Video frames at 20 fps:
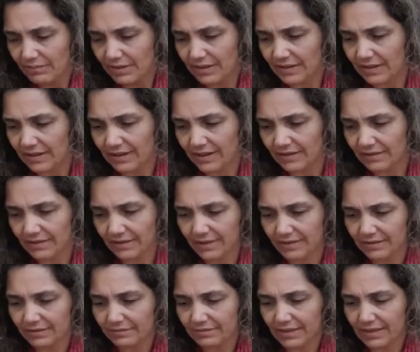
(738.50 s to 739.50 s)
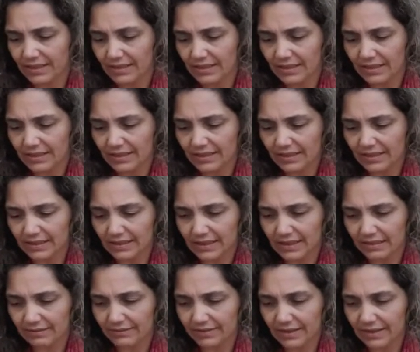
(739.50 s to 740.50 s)
But then I learned, right? So
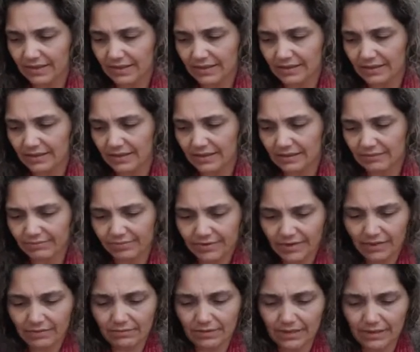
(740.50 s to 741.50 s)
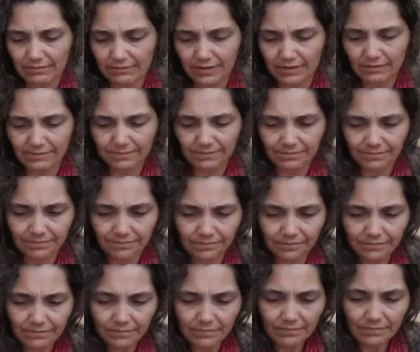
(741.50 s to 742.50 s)
I figured that, well, whatever.
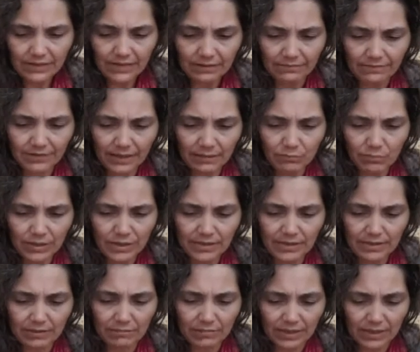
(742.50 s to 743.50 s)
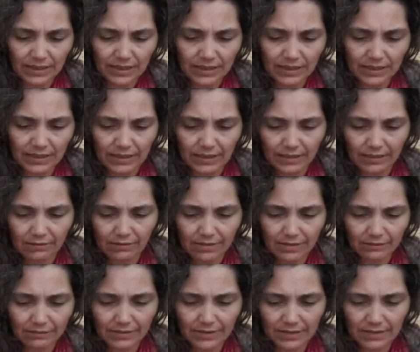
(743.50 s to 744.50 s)
If I'm with somebody and then go
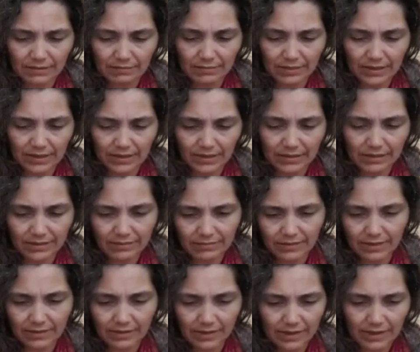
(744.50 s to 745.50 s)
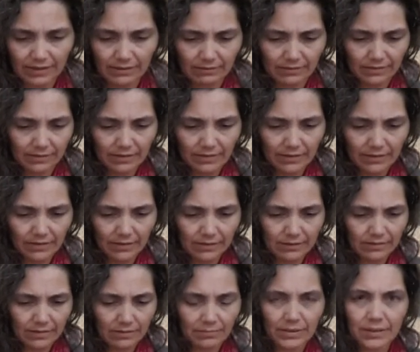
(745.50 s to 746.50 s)
off with somebody else, well, hey,
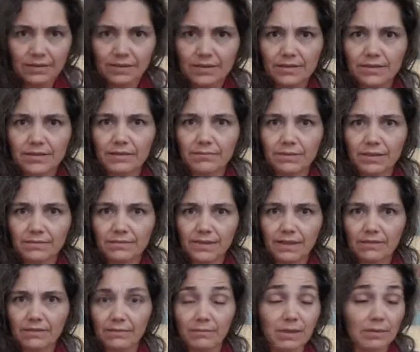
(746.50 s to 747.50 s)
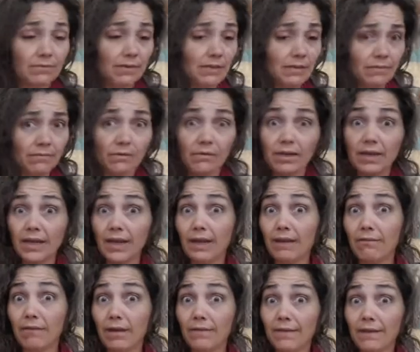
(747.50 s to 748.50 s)
somebody else just did me a favor. Maybe that, okay,
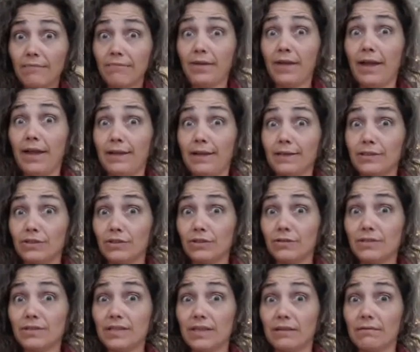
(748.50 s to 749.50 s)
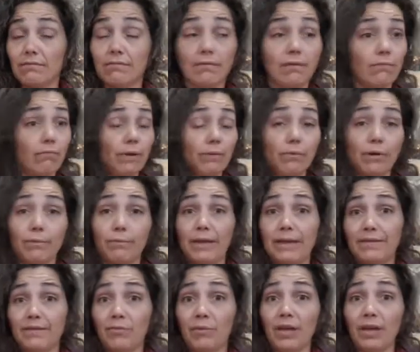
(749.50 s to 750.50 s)
well, then fine. That shows that we weren't
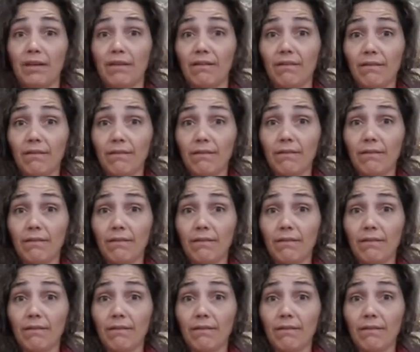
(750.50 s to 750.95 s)
meant to be,